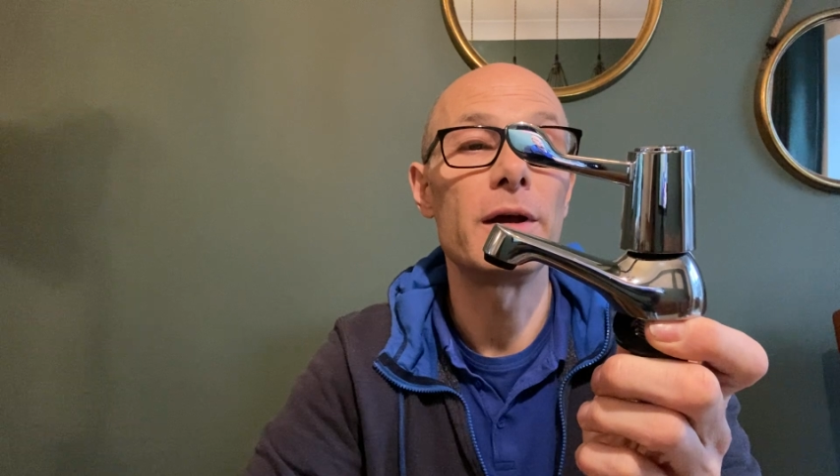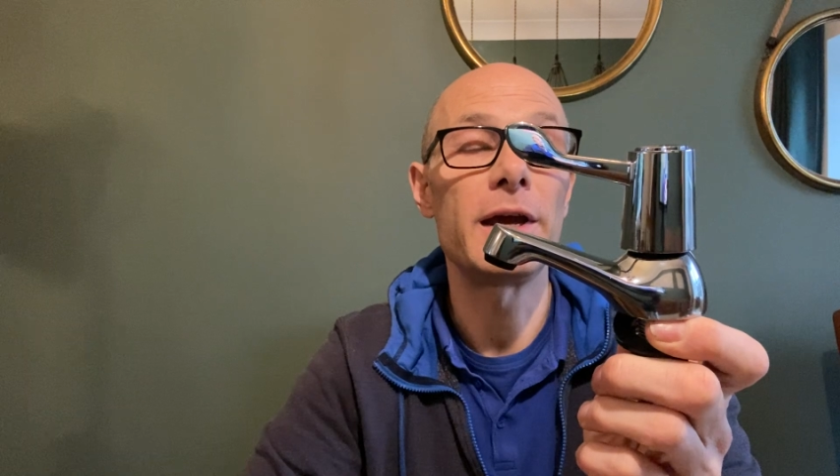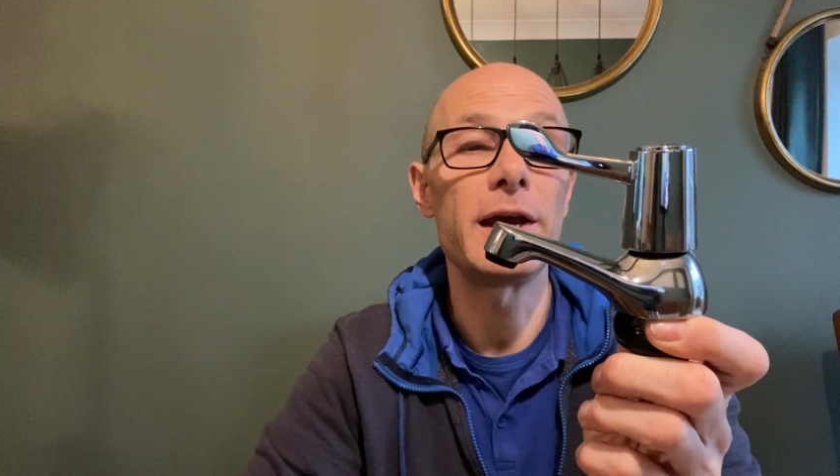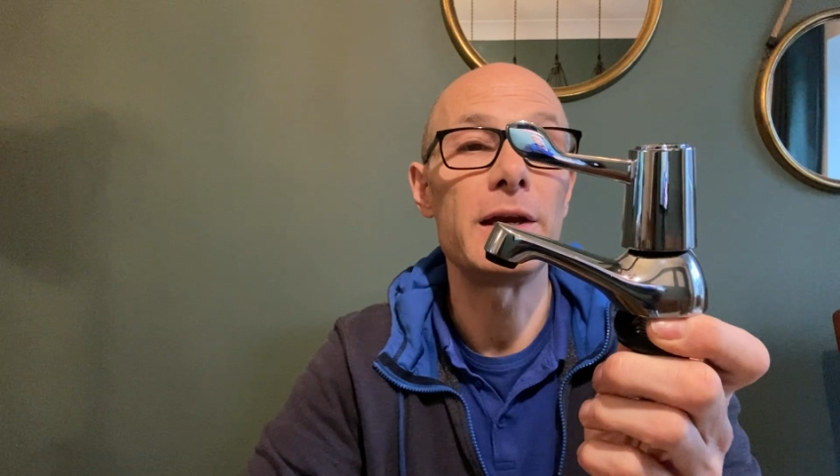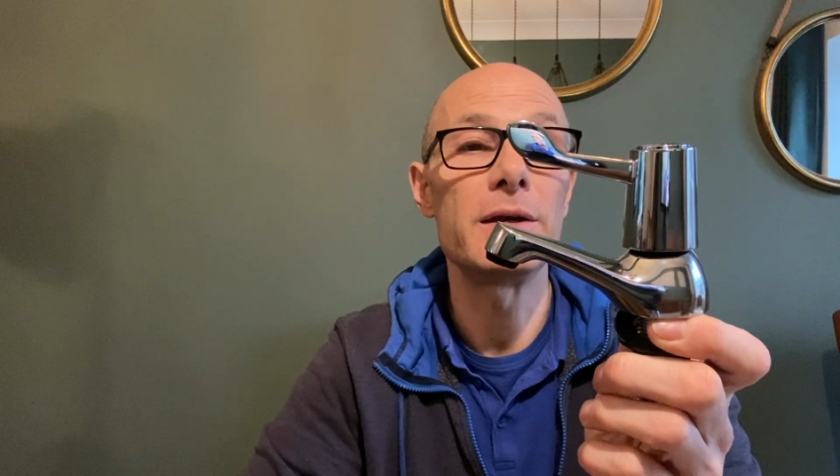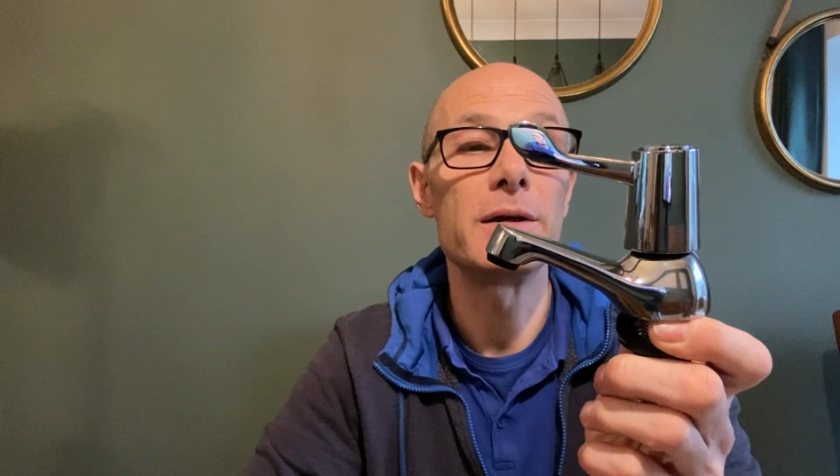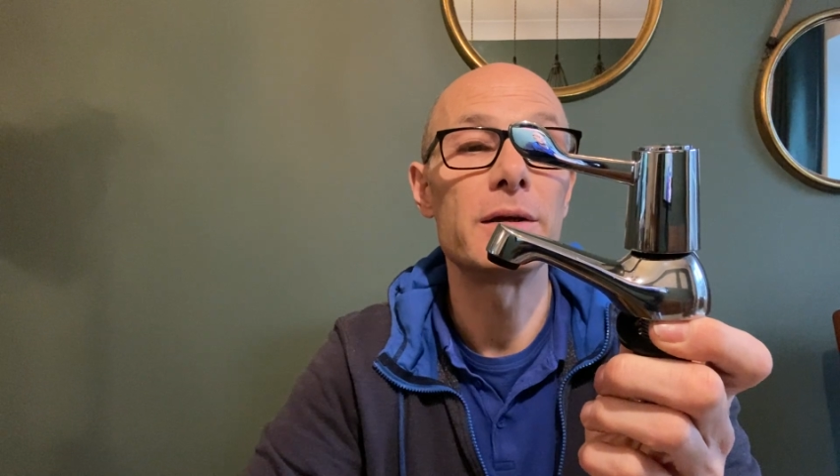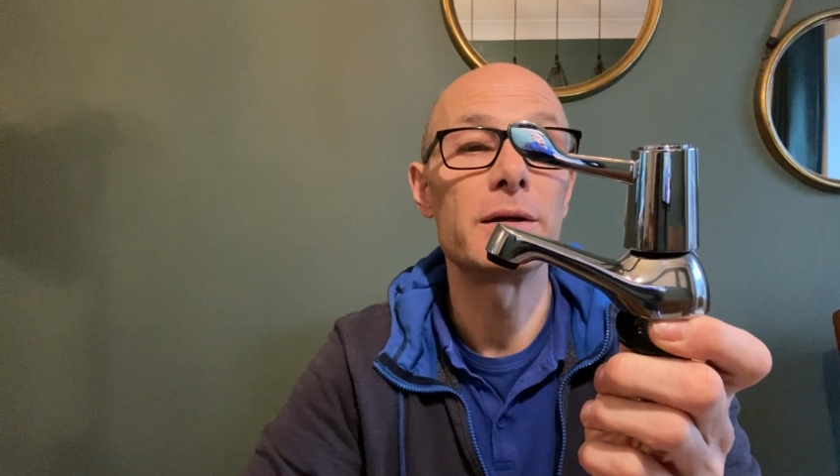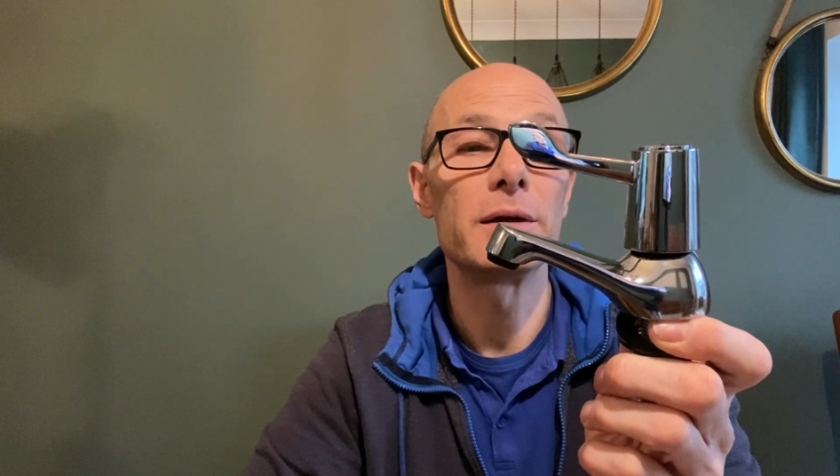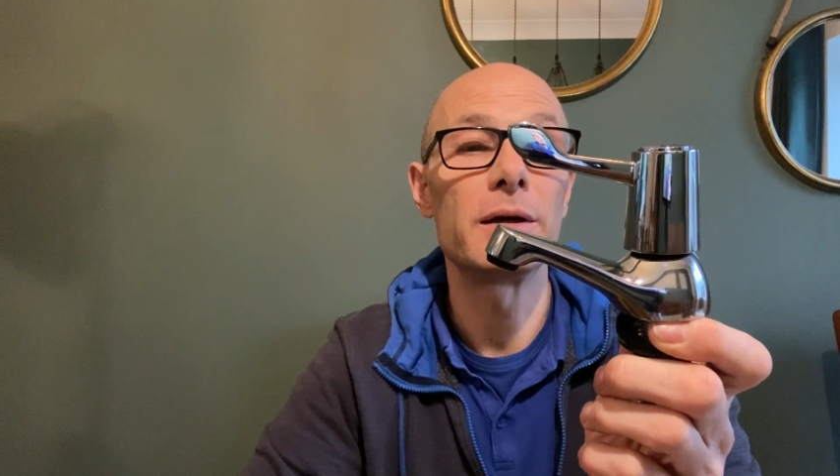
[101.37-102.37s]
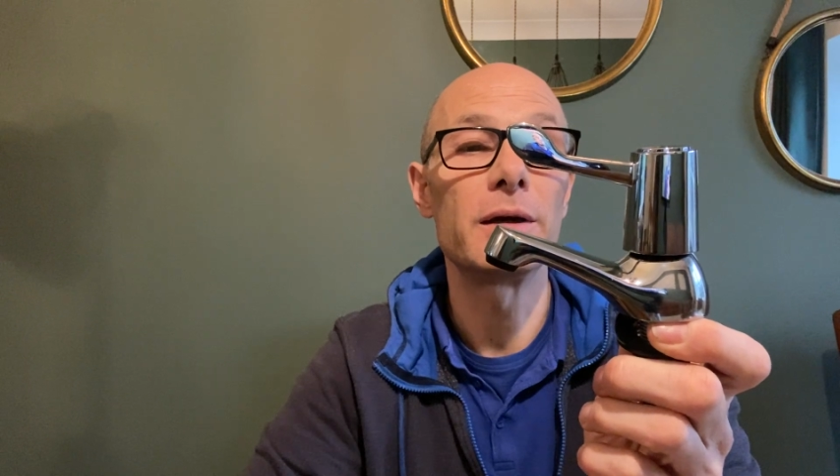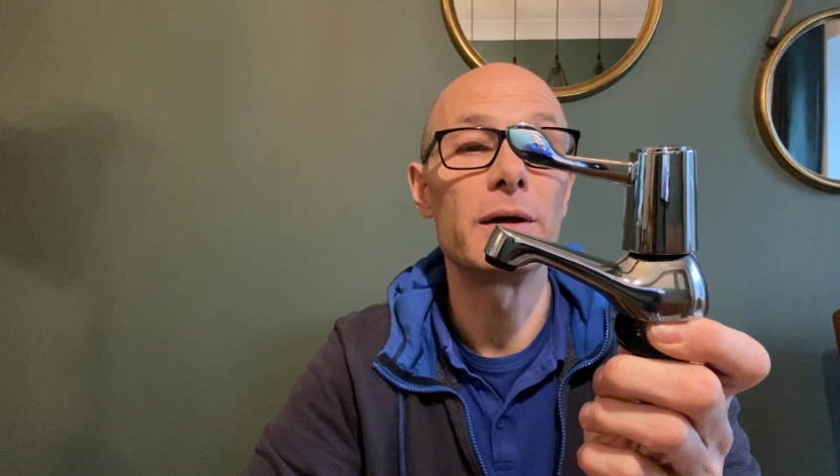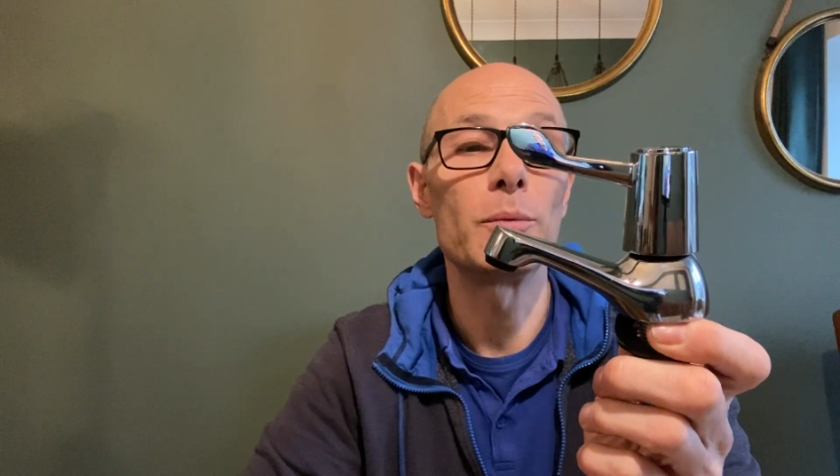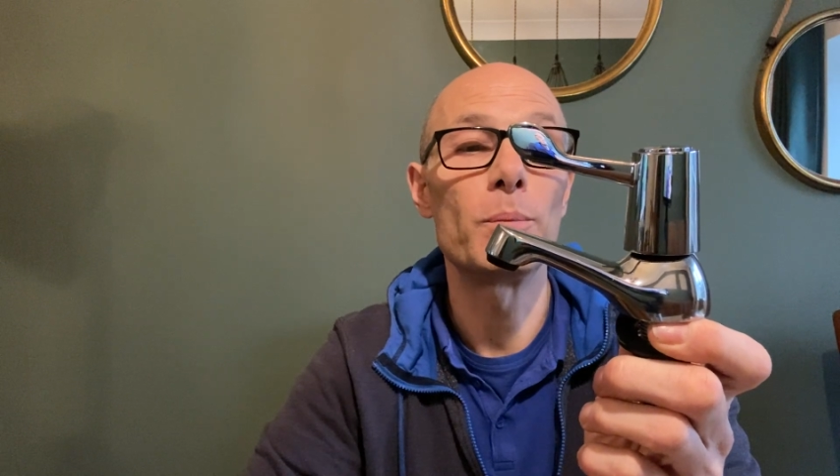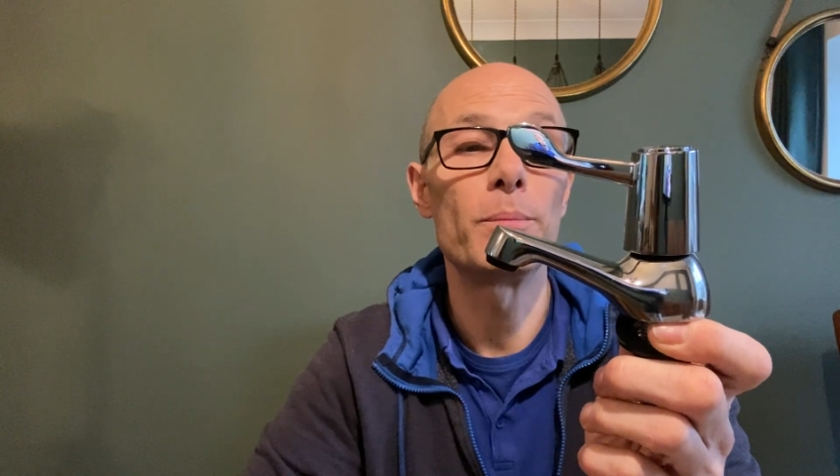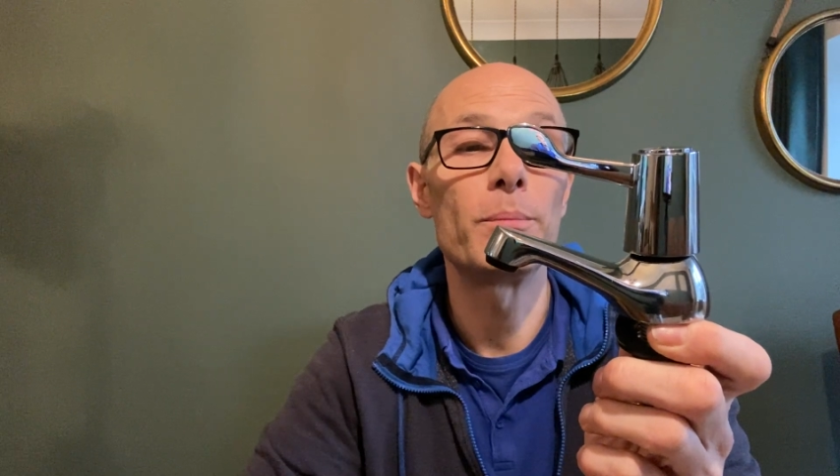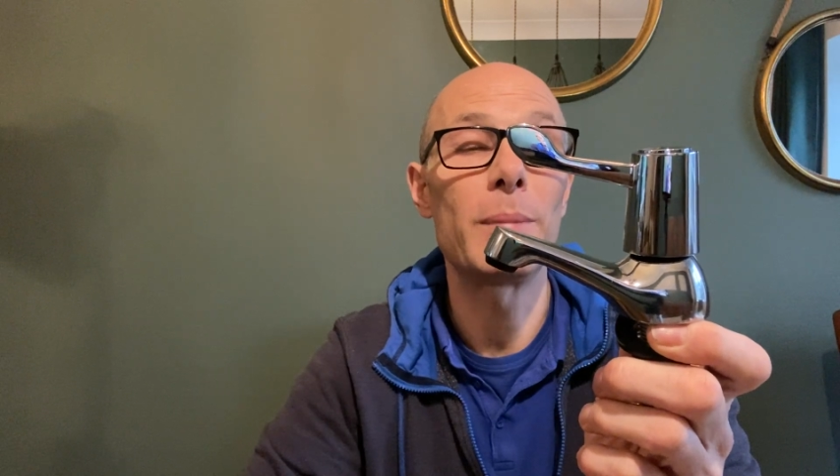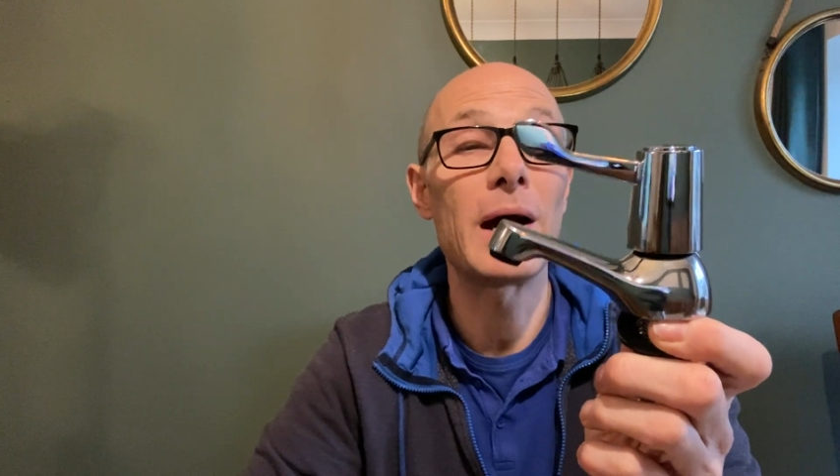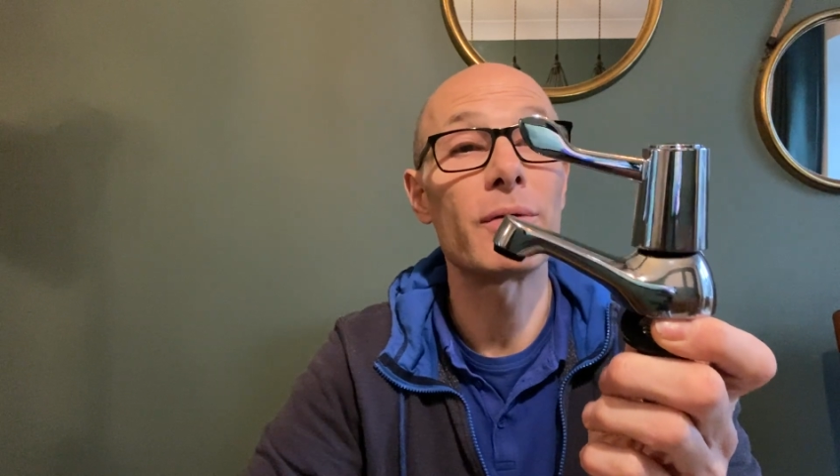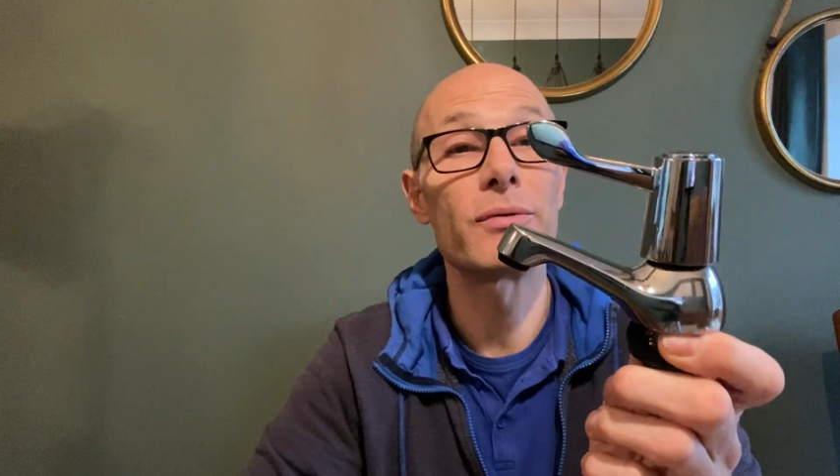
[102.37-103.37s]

in bath